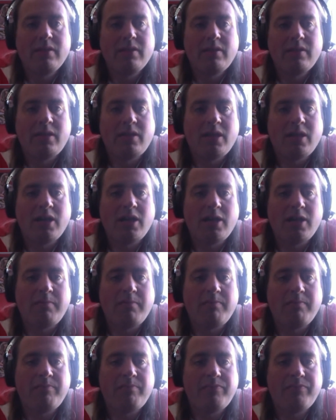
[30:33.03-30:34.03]

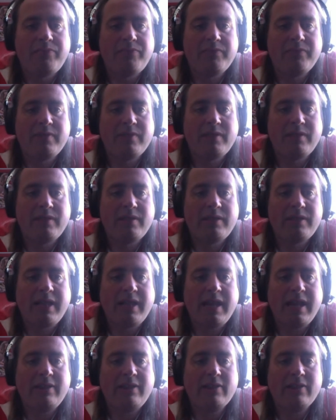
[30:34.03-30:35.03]

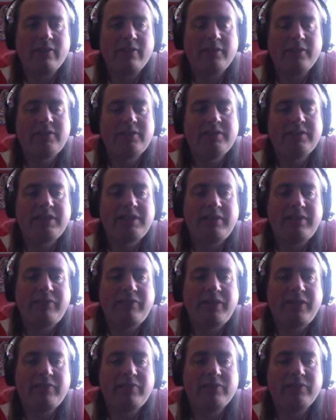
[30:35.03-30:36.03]
Again, I'd like to see
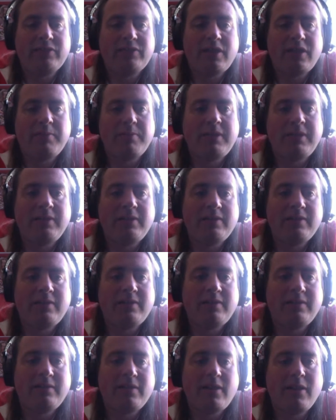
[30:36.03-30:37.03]
FIFA's. I mean,
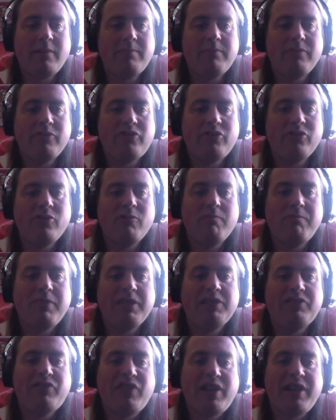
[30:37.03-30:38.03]
I've also got
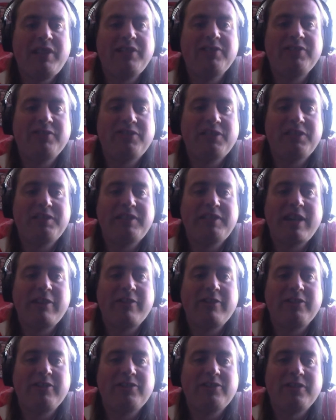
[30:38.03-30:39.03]
mixed feelings on this now
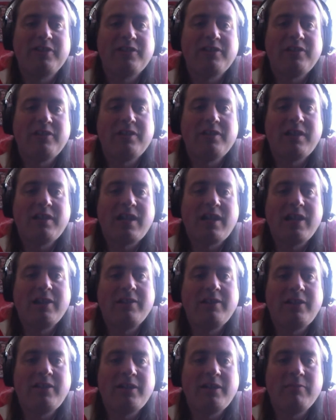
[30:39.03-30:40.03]
because, hey,
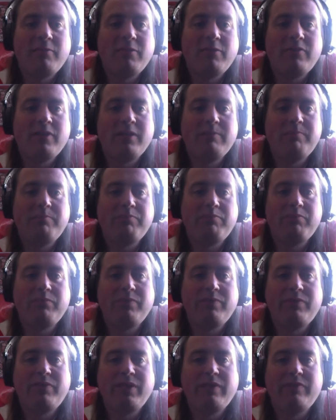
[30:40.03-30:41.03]
you know what
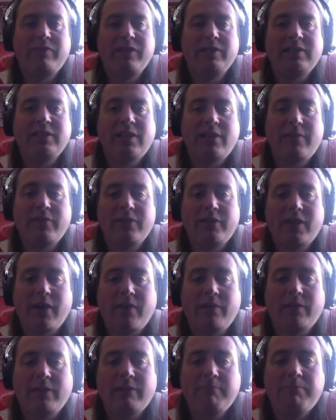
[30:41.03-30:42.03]
if there's another
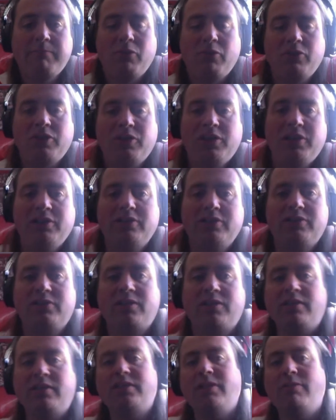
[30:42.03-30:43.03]
governing body that
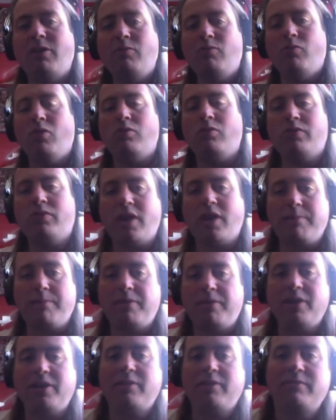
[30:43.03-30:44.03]
does their own World Cup,
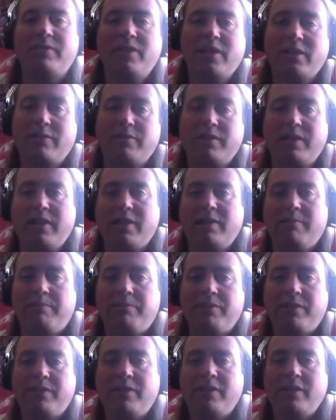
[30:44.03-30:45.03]
I don't know here,
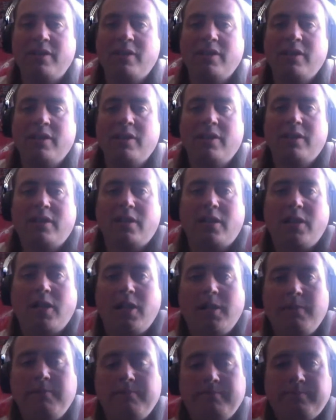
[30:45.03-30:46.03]
but
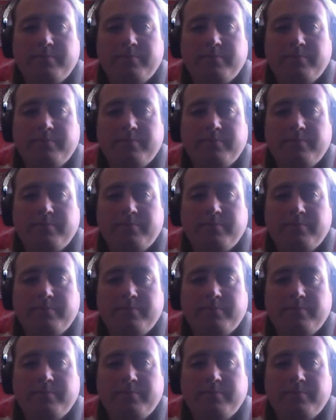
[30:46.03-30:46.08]
I